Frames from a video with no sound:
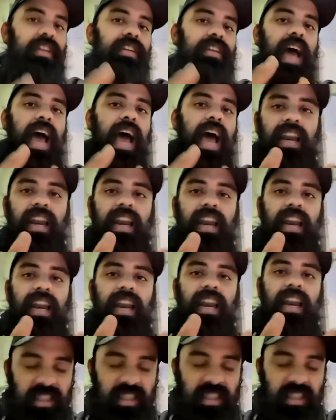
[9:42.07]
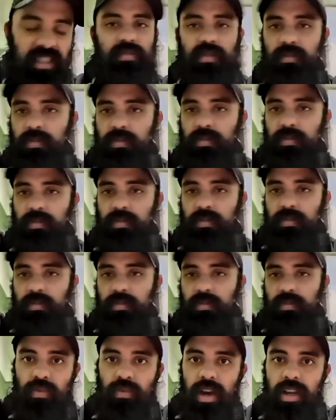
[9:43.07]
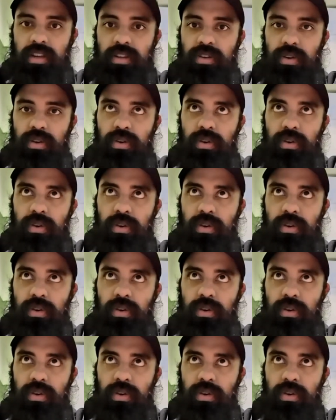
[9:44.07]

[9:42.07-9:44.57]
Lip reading: Anti-nationalism is a big part of what I do.